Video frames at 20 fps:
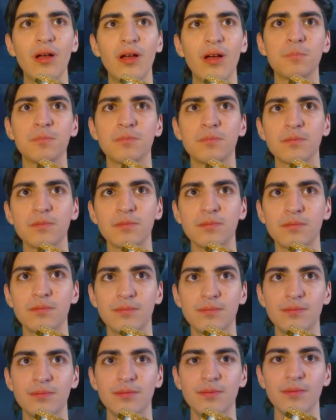the
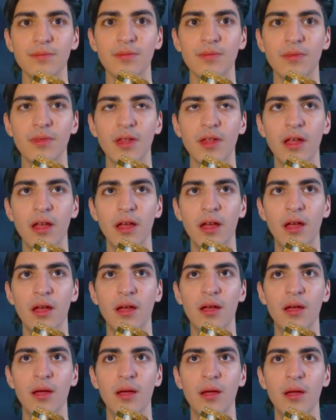Get the map!
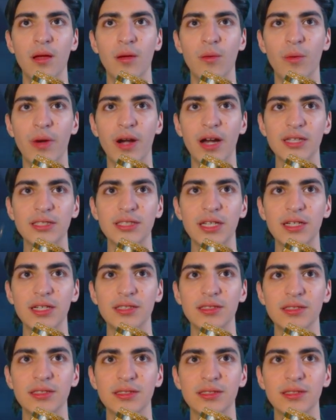What did I
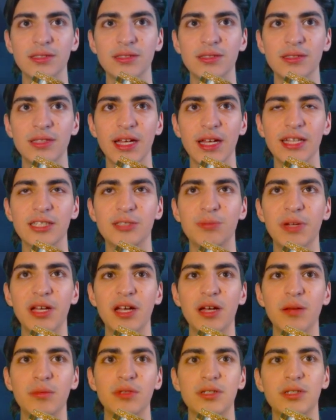say? They get
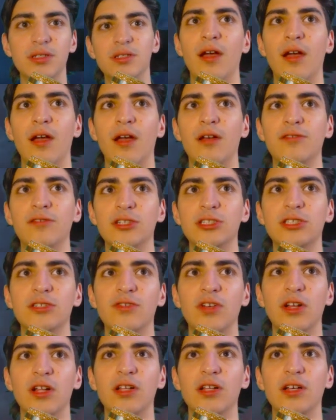split up. First
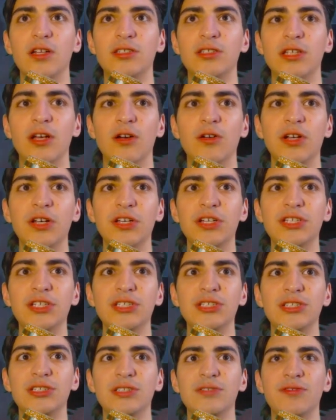of all, Ahsoka
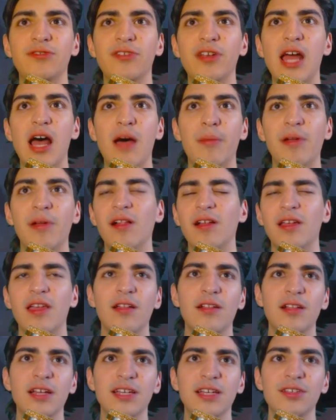is phenomenal at
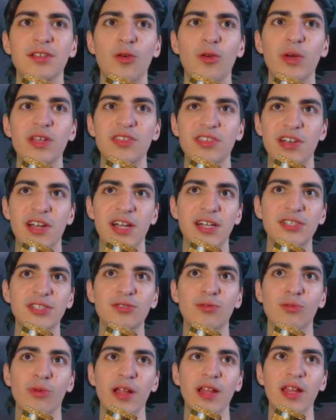killing
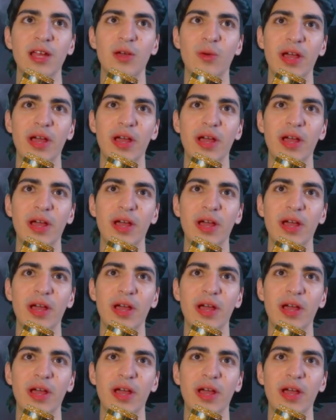Inquisitors really